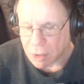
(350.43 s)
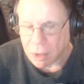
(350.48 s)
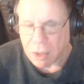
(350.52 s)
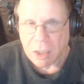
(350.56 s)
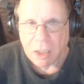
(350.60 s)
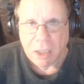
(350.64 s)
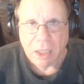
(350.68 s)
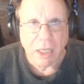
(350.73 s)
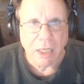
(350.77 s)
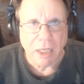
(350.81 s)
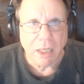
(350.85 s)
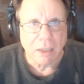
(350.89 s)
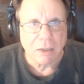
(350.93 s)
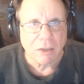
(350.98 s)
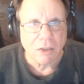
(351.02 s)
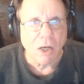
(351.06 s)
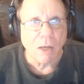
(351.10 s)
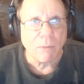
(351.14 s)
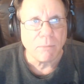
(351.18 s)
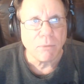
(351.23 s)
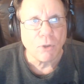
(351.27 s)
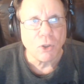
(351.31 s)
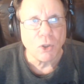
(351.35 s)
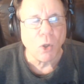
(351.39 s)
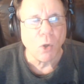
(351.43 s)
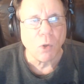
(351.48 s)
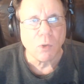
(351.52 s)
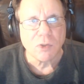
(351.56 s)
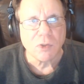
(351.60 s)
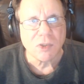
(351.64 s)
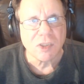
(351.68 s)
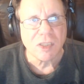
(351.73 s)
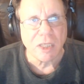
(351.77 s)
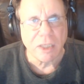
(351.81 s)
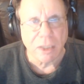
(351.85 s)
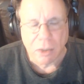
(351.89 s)
and come close to
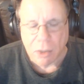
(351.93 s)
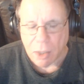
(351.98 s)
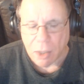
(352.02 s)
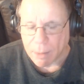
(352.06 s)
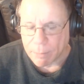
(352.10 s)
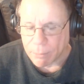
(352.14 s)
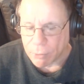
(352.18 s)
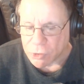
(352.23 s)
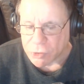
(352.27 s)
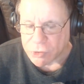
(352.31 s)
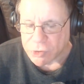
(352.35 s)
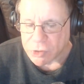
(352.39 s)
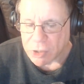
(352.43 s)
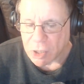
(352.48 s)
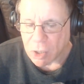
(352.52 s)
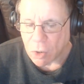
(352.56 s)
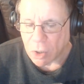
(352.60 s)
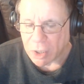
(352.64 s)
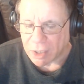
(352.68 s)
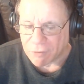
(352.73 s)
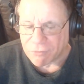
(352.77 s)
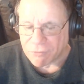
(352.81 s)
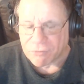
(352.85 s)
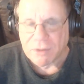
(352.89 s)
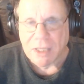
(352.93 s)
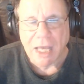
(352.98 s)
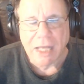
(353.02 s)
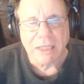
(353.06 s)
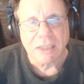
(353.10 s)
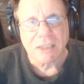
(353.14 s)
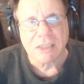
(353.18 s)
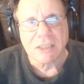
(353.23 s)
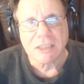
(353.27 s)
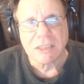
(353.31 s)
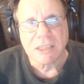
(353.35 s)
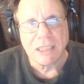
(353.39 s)
the numbers, if not
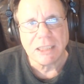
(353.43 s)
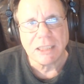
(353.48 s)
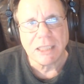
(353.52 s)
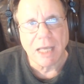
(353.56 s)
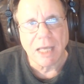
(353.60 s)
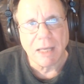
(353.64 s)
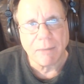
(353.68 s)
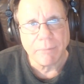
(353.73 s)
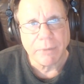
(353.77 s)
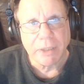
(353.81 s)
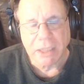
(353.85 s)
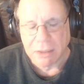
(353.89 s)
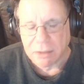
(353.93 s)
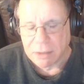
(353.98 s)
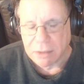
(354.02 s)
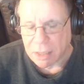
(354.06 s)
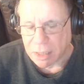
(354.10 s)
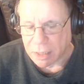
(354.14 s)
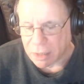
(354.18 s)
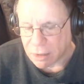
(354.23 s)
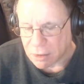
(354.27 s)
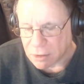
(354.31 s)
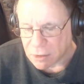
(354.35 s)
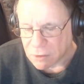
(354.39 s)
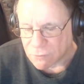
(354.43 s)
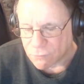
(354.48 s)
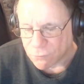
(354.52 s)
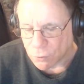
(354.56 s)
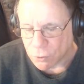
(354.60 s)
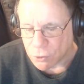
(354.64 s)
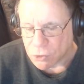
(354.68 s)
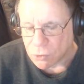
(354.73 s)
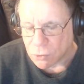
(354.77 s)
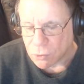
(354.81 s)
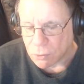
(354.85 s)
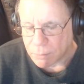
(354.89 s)
exceed them, he did in his first
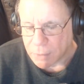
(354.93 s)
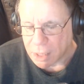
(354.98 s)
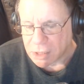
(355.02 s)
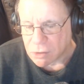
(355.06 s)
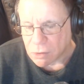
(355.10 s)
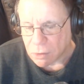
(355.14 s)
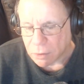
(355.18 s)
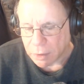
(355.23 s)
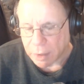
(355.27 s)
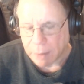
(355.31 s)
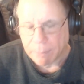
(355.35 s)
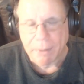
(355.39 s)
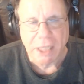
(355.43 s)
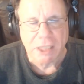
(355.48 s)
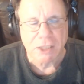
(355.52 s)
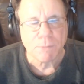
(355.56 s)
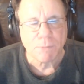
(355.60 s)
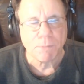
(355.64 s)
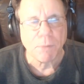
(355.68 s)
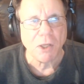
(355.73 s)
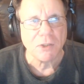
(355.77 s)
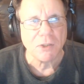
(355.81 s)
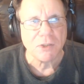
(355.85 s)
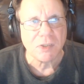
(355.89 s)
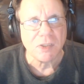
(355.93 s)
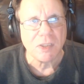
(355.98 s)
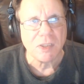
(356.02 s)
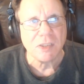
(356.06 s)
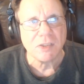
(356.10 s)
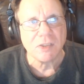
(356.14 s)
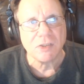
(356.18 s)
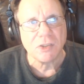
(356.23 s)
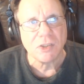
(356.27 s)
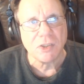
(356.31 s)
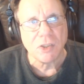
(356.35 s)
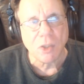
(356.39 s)
two Major League Baseball seasons.
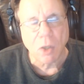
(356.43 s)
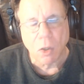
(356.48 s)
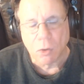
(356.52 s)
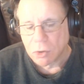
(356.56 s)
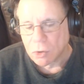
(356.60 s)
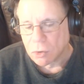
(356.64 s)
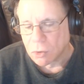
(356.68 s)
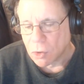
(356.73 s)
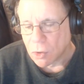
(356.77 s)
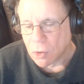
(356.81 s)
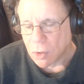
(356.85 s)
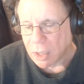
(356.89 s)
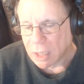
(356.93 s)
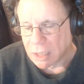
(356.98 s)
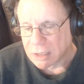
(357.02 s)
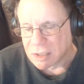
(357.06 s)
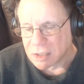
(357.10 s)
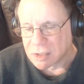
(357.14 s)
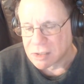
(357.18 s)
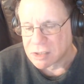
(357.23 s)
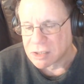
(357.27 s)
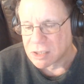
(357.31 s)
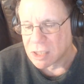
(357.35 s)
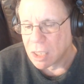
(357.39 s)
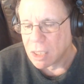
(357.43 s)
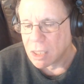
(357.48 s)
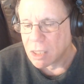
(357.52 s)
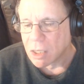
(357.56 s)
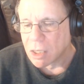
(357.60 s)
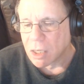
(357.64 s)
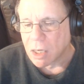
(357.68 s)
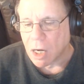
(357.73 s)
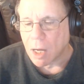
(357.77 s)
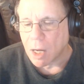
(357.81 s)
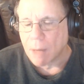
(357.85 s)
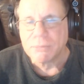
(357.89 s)
You know, you look at this
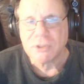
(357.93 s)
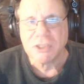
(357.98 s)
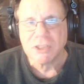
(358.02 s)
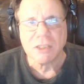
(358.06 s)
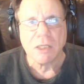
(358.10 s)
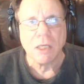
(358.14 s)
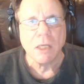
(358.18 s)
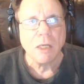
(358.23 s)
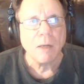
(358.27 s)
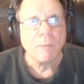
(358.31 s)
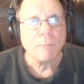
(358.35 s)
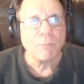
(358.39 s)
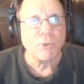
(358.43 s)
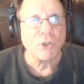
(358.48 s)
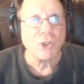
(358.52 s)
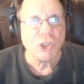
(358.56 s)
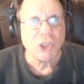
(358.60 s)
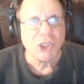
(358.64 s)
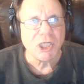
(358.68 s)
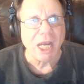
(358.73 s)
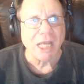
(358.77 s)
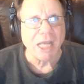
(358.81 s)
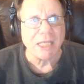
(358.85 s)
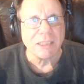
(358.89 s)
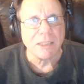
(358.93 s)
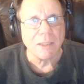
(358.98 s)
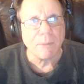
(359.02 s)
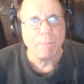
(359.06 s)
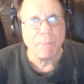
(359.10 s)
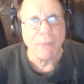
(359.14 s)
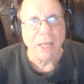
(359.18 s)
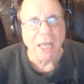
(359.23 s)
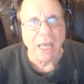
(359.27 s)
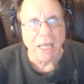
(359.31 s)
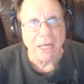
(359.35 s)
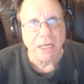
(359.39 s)
Cubs projected
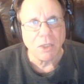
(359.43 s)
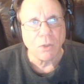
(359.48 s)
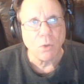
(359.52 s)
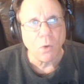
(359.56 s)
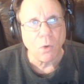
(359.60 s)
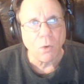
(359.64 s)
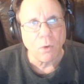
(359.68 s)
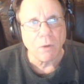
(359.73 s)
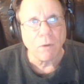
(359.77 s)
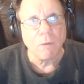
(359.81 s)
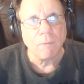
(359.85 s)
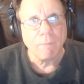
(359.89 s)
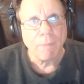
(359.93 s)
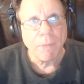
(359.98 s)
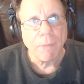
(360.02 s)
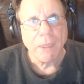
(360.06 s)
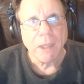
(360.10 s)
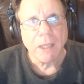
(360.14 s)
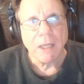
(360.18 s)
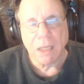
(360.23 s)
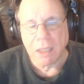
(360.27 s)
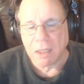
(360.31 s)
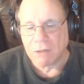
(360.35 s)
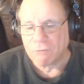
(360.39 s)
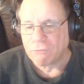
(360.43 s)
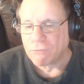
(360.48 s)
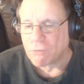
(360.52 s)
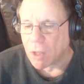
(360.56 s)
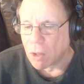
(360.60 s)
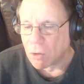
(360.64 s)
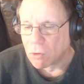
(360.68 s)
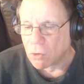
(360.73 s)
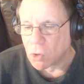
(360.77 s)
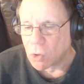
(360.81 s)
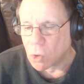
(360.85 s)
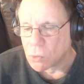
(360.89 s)
batting order, and if all
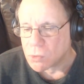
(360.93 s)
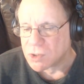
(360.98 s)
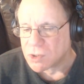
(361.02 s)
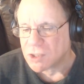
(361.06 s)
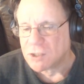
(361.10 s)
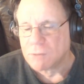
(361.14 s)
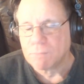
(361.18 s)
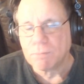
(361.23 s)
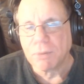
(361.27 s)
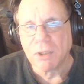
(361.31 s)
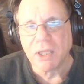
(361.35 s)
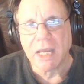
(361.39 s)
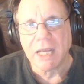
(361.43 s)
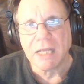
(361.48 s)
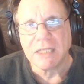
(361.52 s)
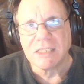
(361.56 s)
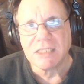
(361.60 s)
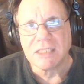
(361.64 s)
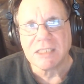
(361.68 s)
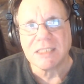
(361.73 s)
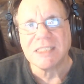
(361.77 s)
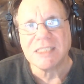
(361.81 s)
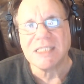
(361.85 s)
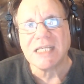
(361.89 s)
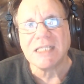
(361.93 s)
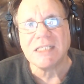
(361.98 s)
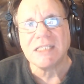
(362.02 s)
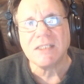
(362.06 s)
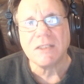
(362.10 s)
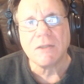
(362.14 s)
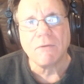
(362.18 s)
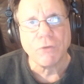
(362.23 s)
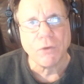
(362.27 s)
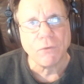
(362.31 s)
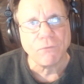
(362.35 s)
goes as planned, 6 of the